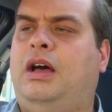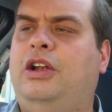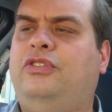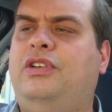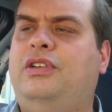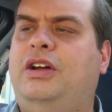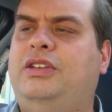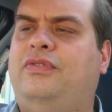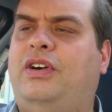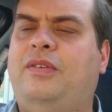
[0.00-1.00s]

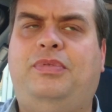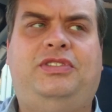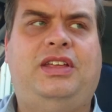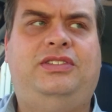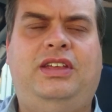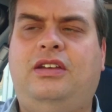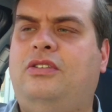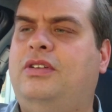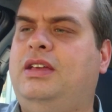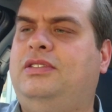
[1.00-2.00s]
195%
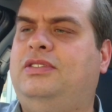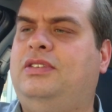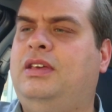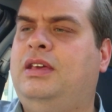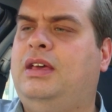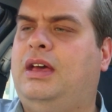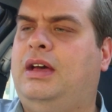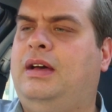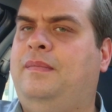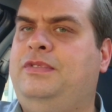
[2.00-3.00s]
increase.
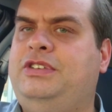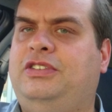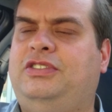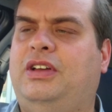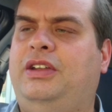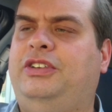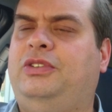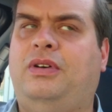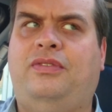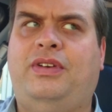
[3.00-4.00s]
Just under
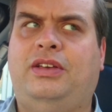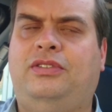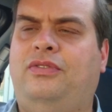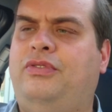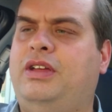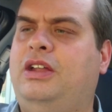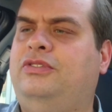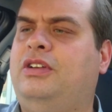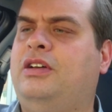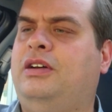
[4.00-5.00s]

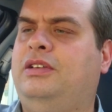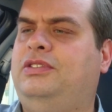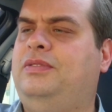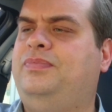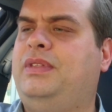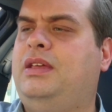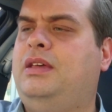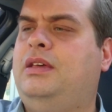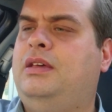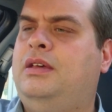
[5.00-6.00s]
12,300 cars.
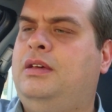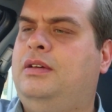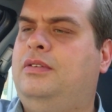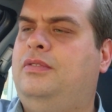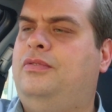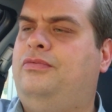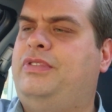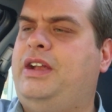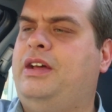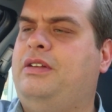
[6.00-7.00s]

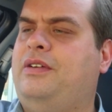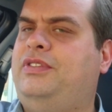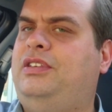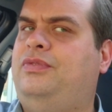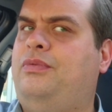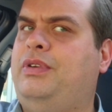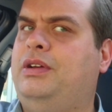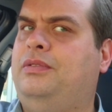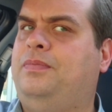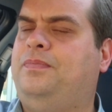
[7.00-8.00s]
Renault, now this is the
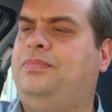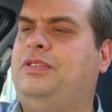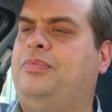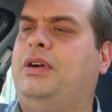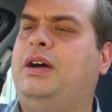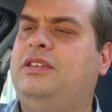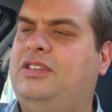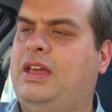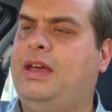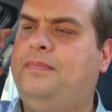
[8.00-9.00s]
real
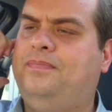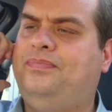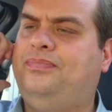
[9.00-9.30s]
surprise here.